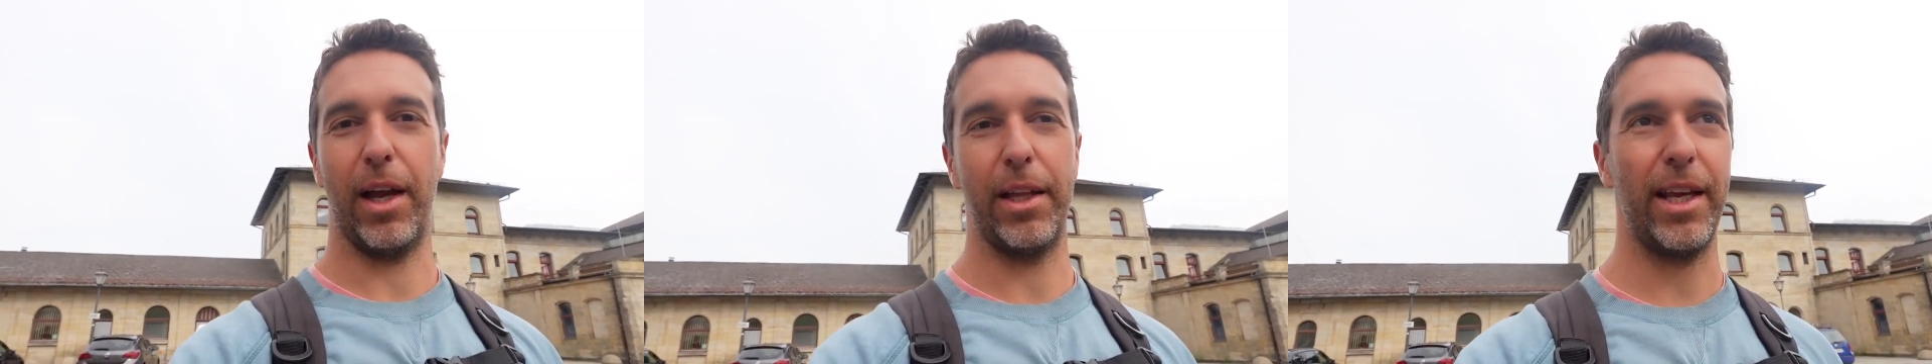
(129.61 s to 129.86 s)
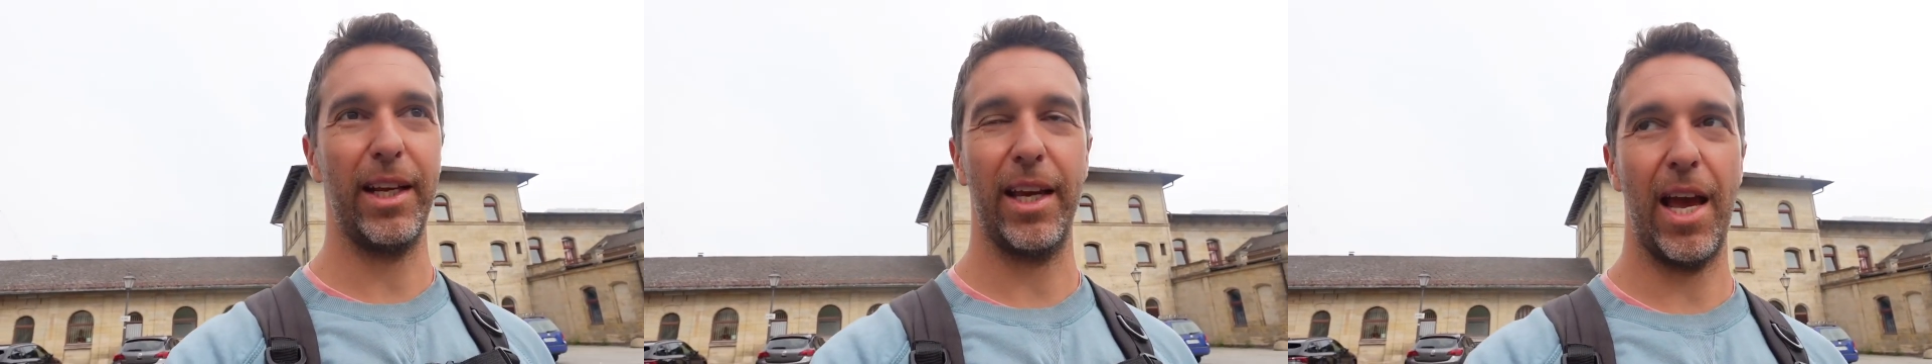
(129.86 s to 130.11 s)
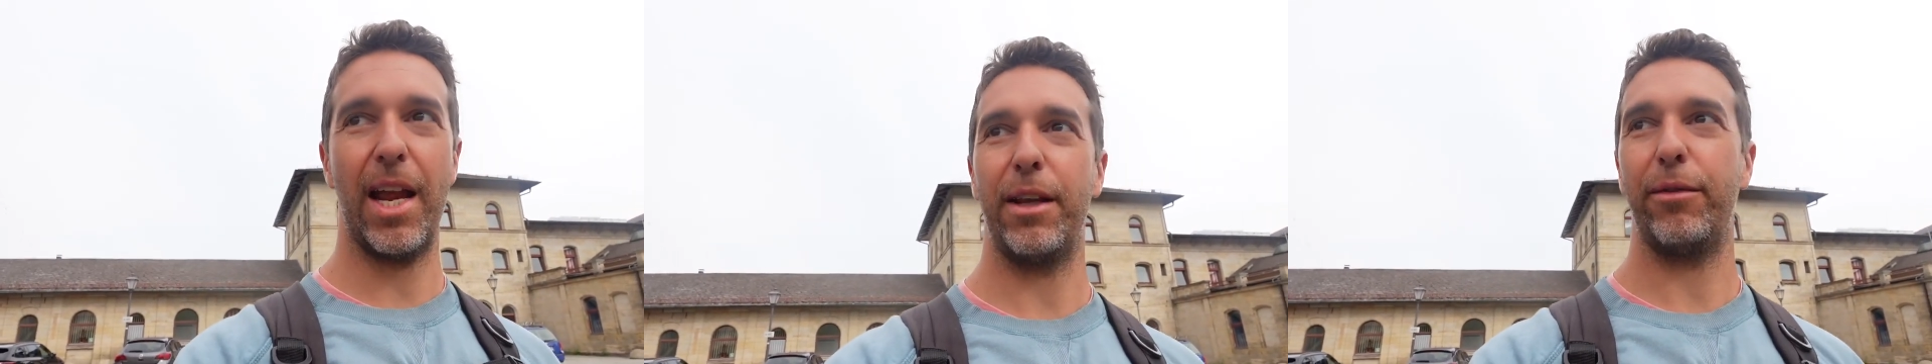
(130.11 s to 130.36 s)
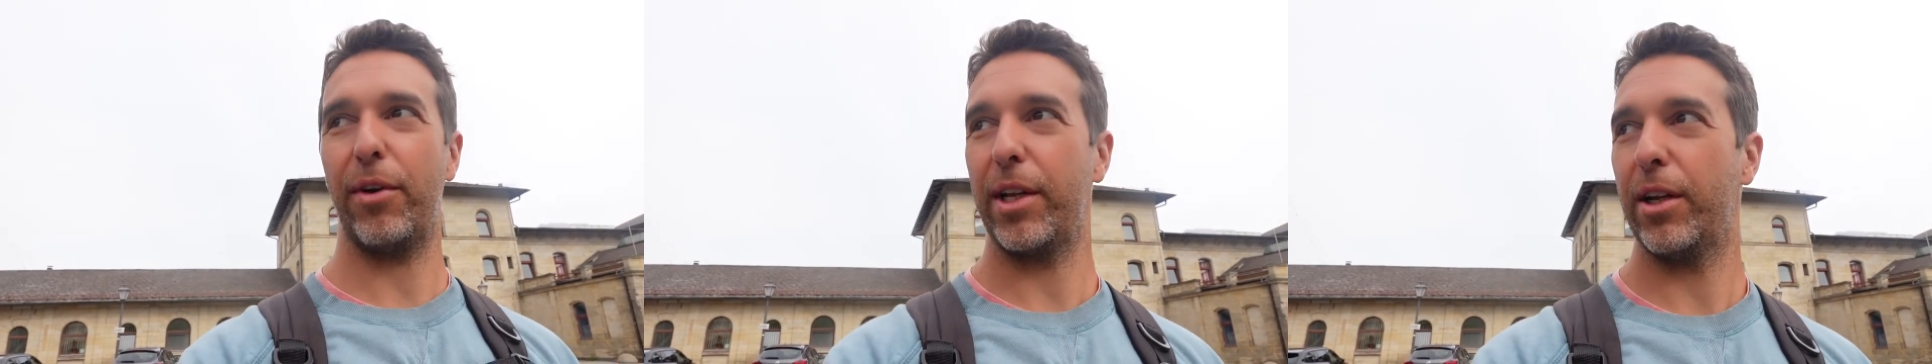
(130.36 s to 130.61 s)
I didn't get any
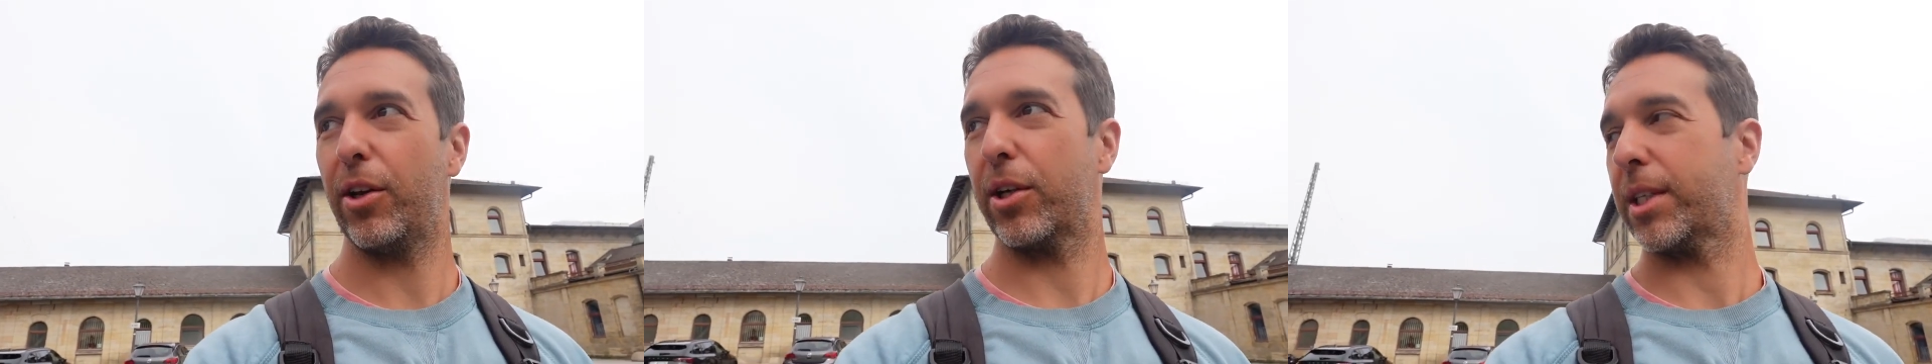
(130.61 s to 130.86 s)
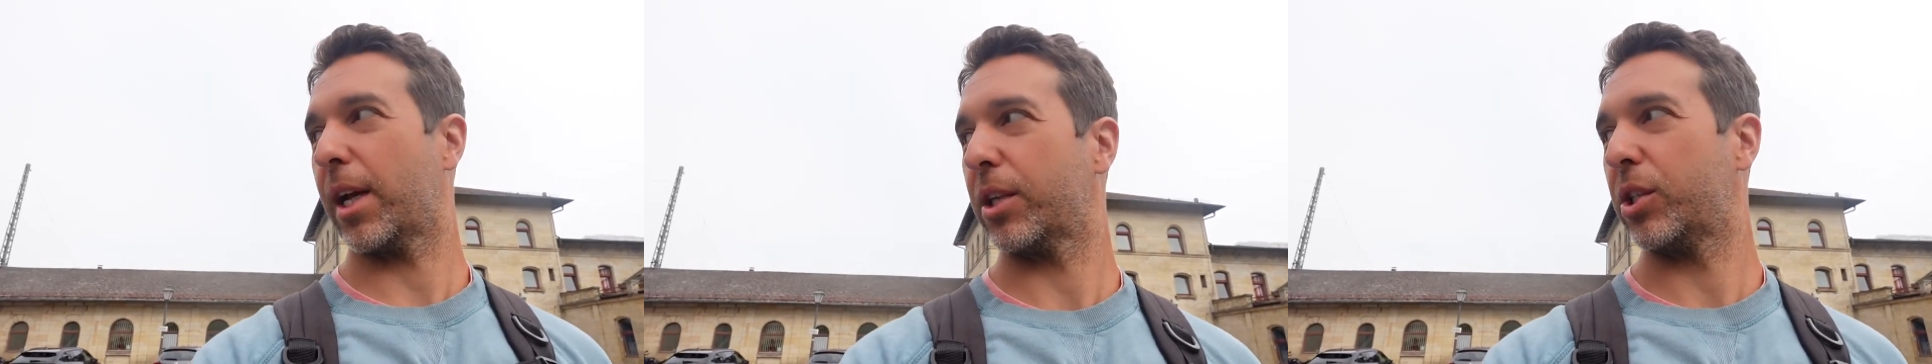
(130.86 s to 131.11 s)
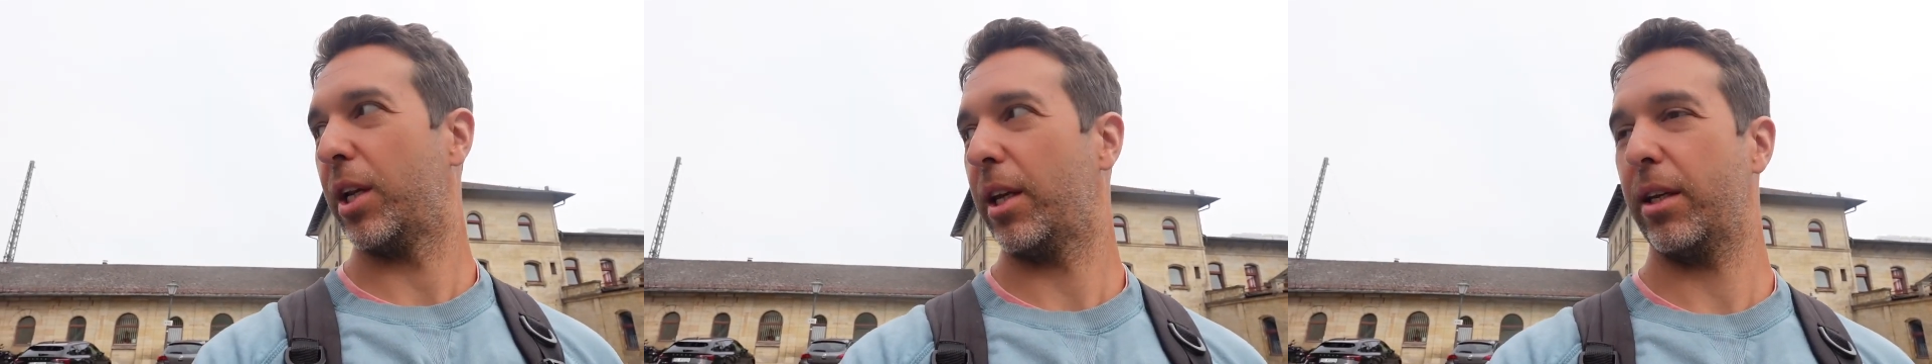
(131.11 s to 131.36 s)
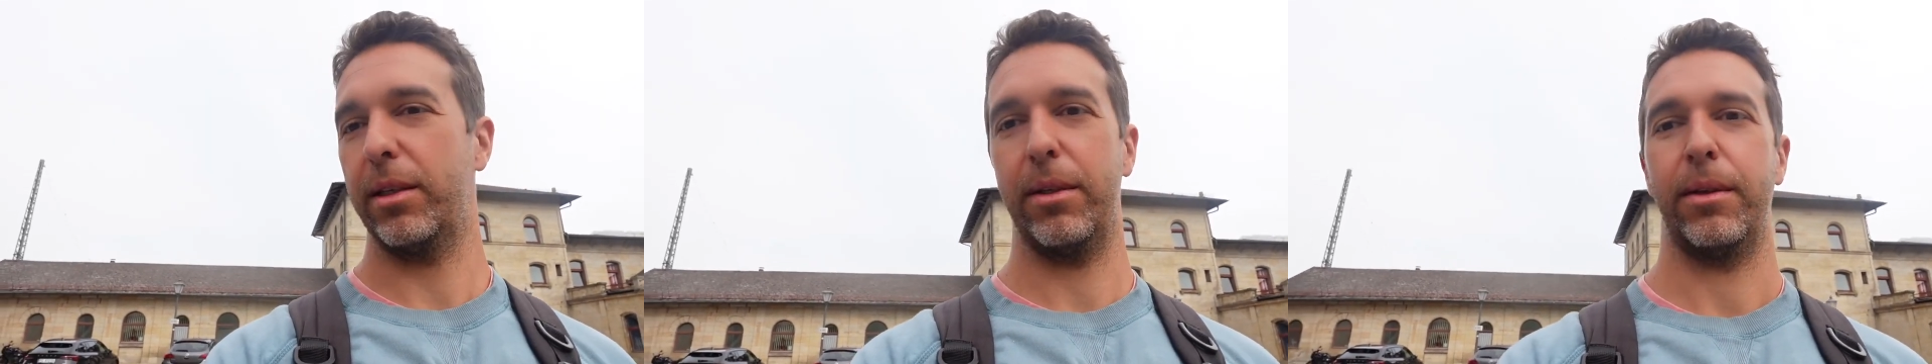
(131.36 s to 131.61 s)
funny looks
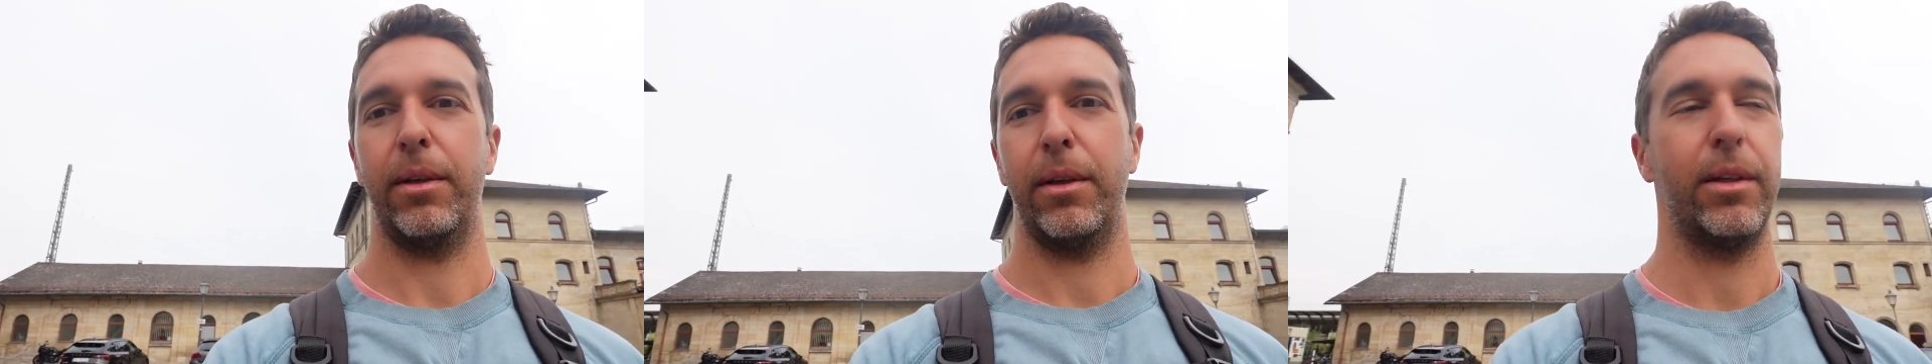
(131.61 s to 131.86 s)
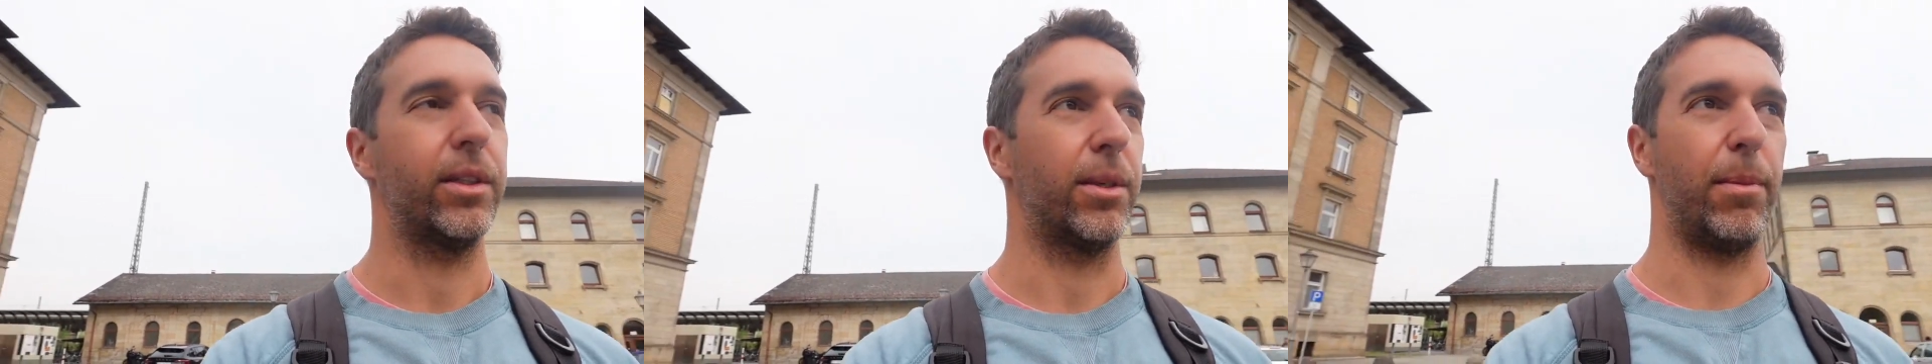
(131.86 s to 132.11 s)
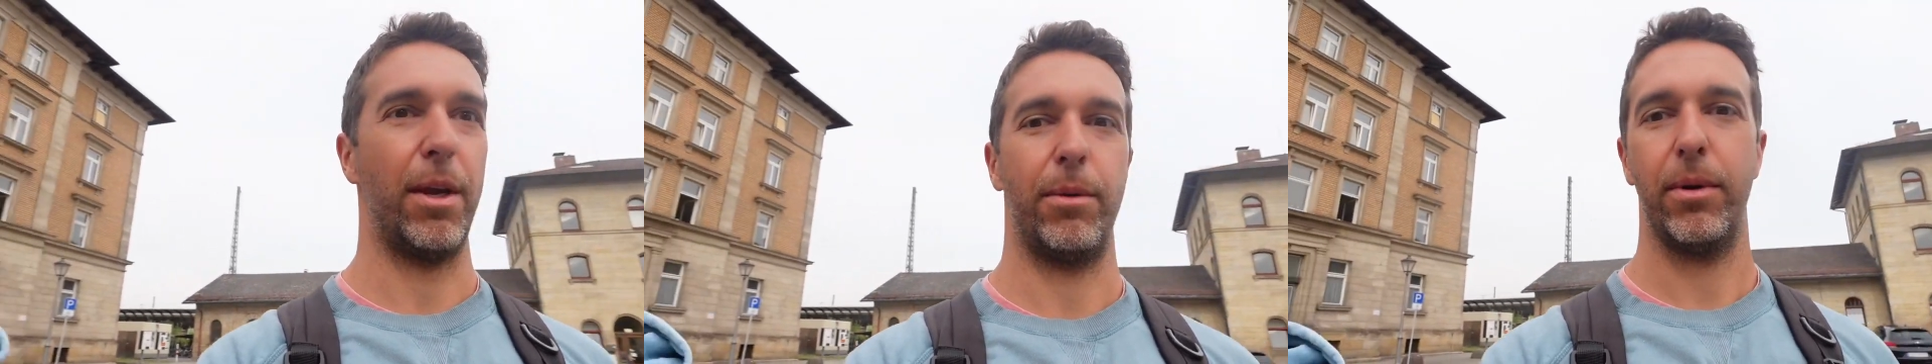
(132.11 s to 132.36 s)
actually. So um,